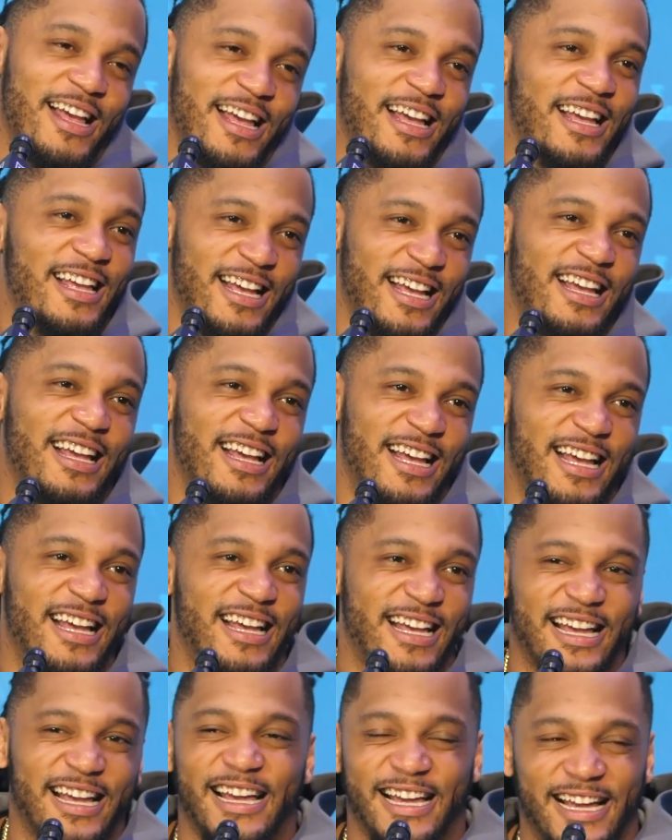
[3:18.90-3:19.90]
Jamaican
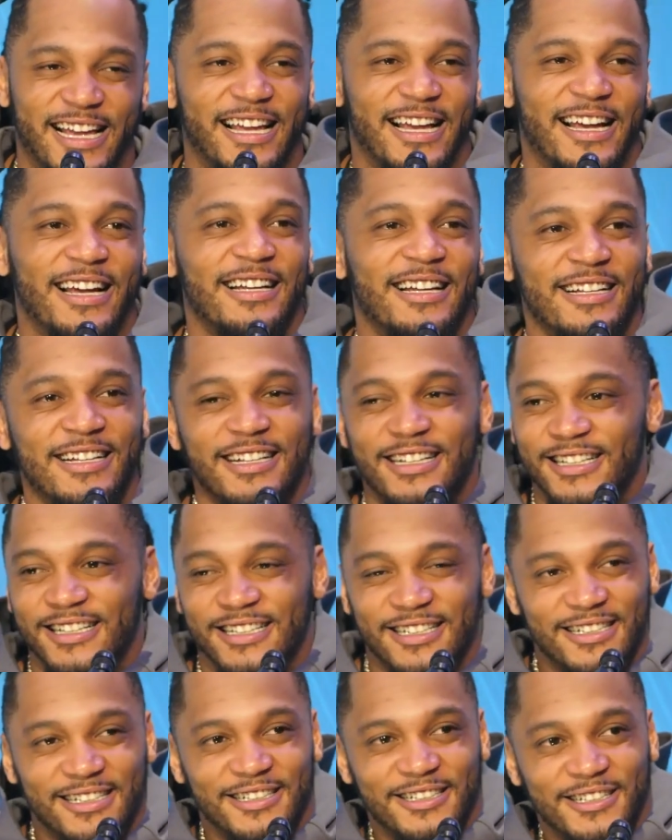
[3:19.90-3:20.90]
NFL star
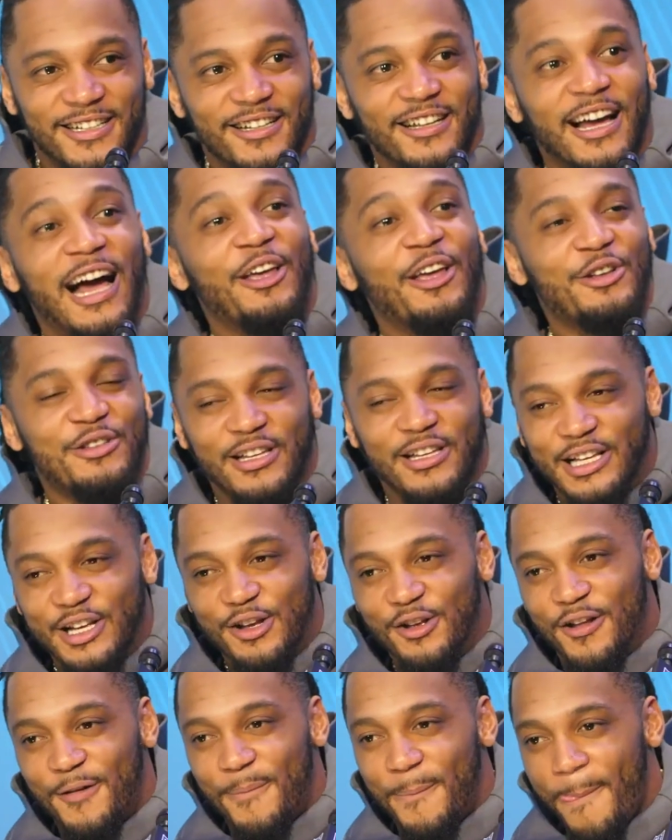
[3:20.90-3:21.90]
Patrick Chung has been
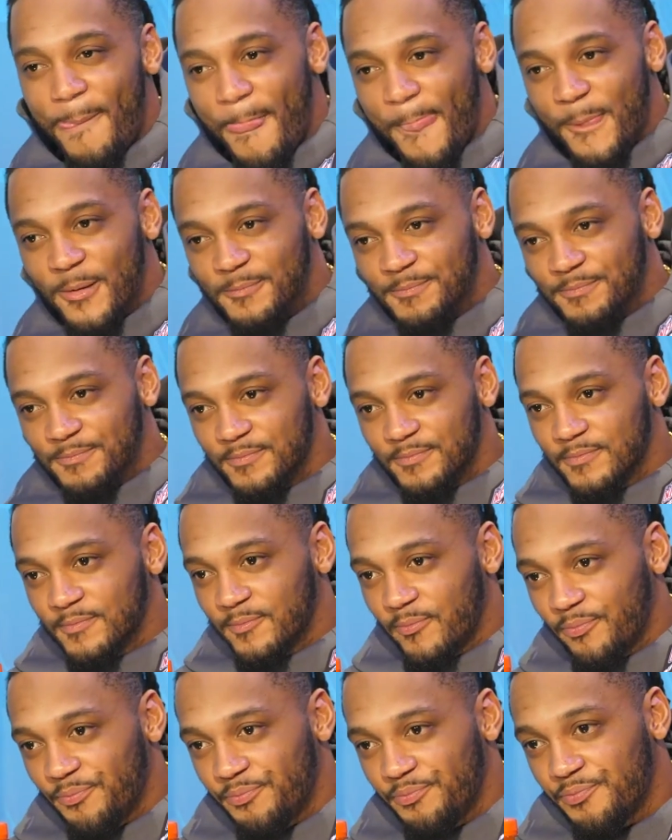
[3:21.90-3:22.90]
indicted in New
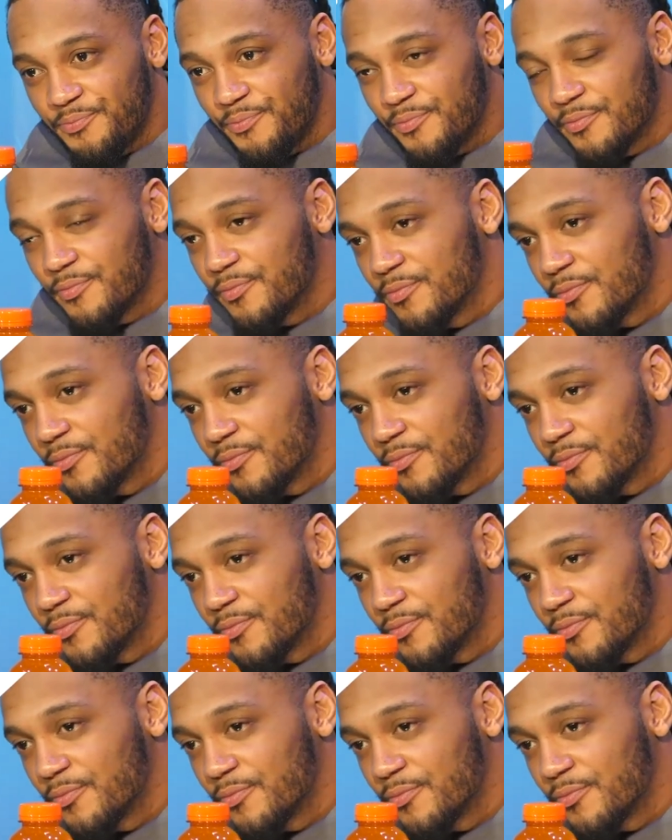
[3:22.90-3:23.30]
Hampshire